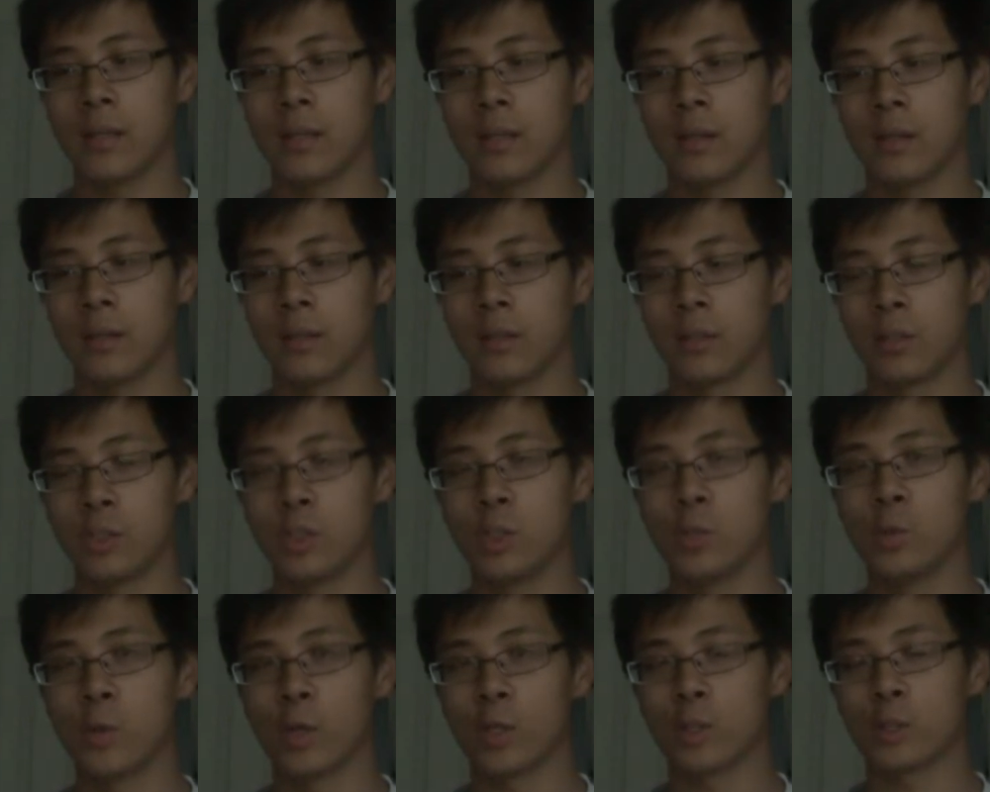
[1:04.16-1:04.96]
uh, the
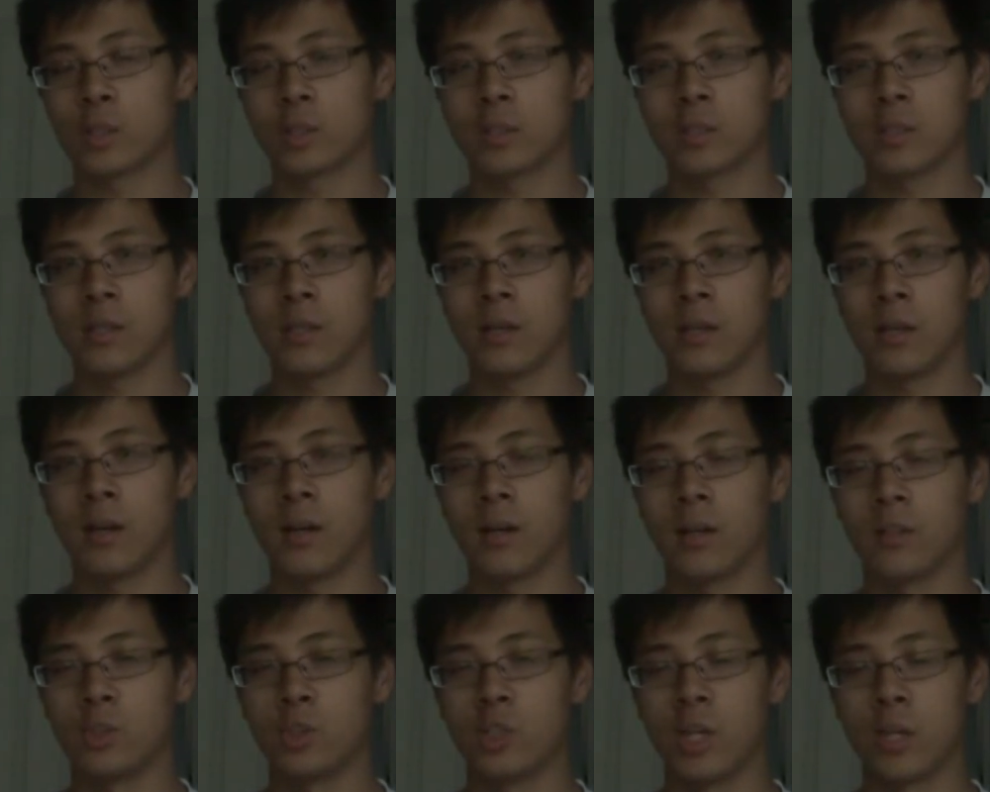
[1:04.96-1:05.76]
U S
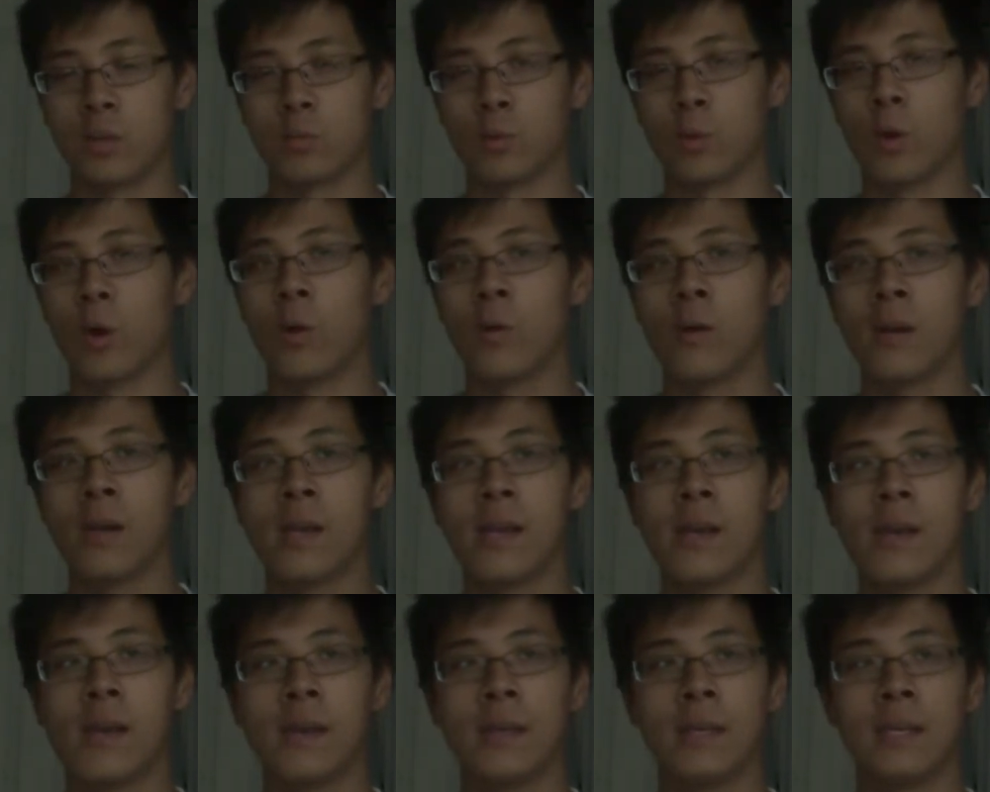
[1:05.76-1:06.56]
uh, general
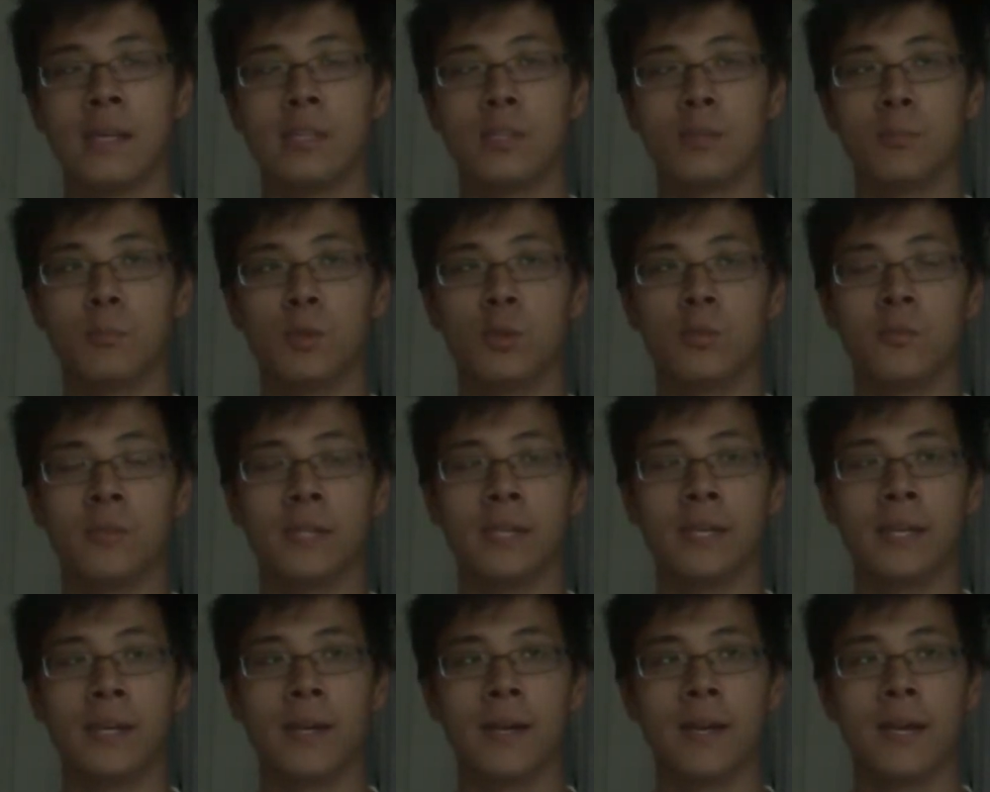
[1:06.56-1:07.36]
in the
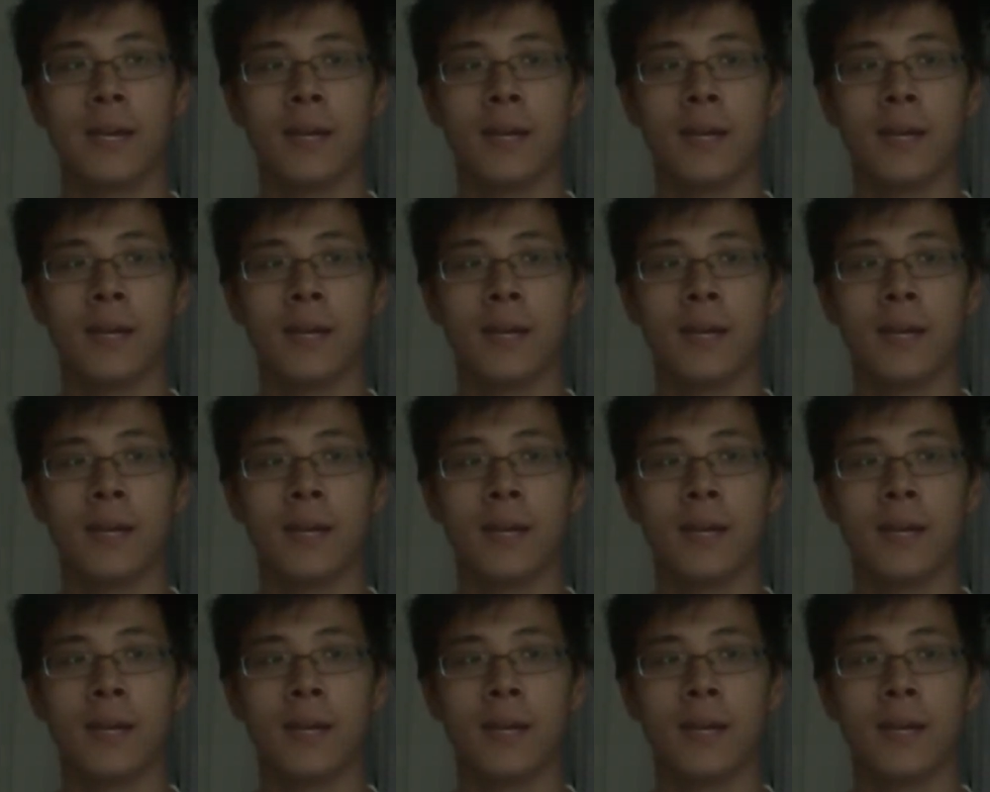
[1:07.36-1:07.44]
movie.